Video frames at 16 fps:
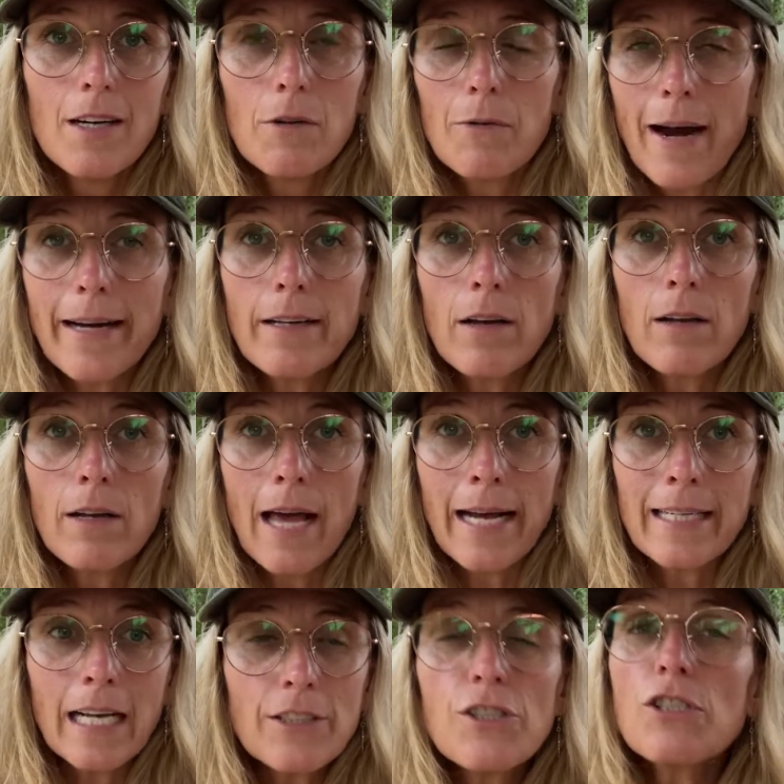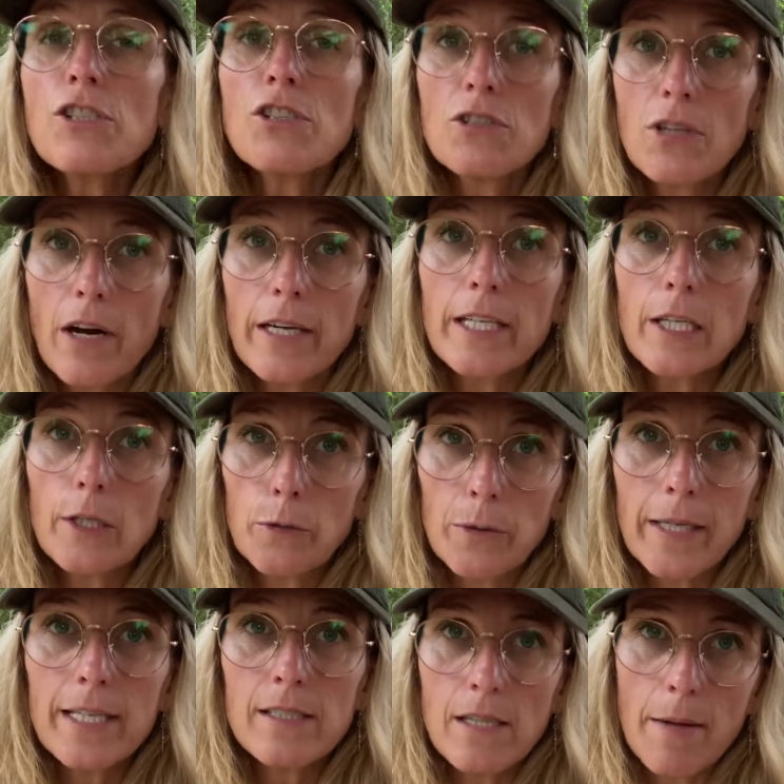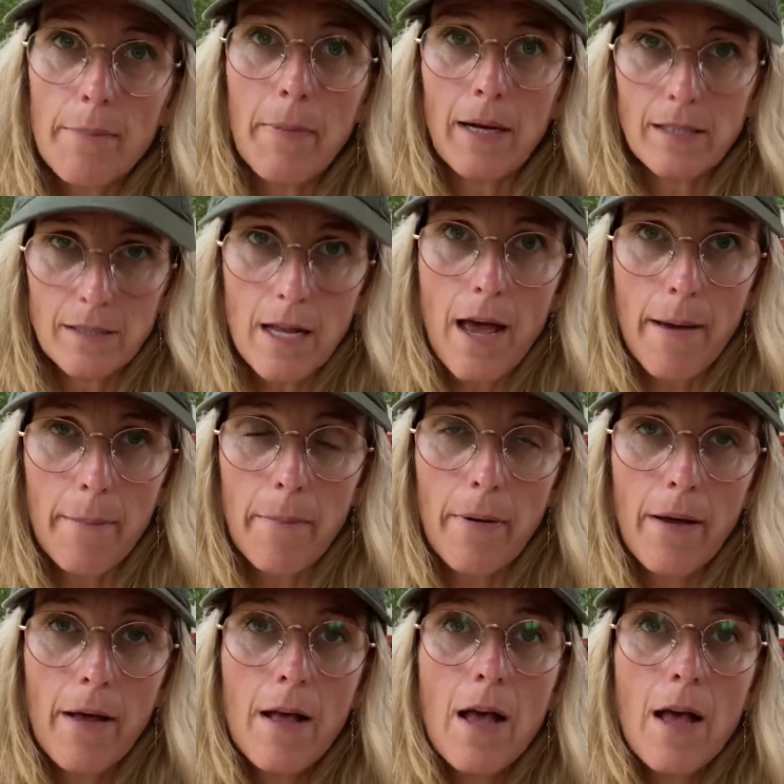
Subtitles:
right, online. I just started learning step by step.